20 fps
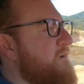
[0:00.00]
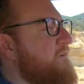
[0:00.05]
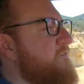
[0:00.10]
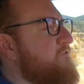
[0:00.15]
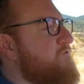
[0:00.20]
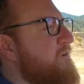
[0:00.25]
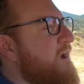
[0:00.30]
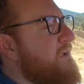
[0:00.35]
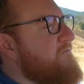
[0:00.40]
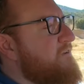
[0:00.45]

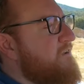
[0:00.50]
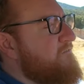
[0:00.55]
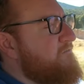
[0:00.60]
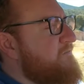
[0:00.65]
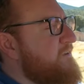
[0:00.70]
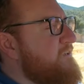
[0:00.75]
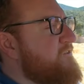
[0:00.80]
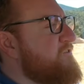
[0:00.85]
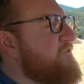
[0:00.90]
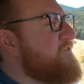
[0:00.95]
driving
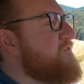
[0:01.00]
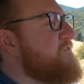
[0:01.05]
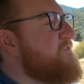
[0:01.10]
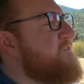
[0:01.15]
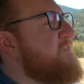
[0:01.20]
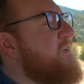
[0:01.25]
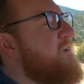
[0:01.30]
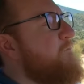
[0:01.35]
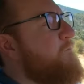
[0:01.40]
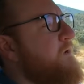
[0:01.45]
features,
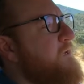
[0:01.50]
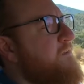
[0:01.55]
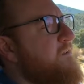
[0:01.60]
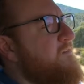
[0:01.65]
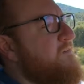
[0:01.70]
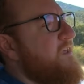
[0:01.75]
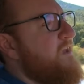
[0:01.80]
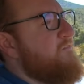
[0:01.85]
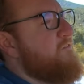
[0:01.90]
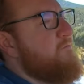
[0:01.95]
but it does
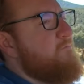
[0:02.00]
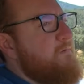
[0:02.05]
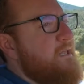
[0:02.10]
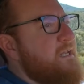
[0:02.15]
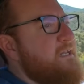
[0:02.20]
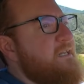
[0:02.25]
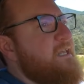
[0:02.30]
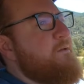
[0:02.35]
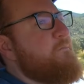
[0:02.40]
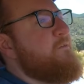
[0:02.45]
have some
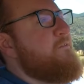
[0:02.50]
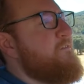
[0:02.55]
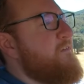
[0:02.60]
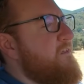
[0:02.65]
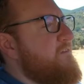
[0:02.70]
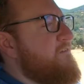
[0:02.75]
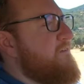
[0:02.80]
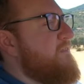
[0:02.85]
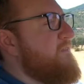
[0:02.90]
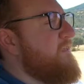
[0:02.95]
lane keep
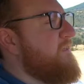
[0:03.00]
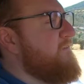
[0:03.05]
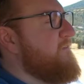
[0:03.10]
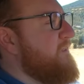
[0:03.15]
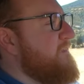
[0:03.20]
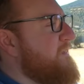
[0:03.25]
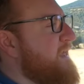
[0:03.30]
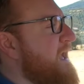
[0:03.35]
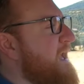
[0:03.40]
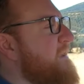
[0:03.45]
assist and things
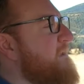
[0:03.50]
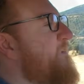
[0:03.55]
like that.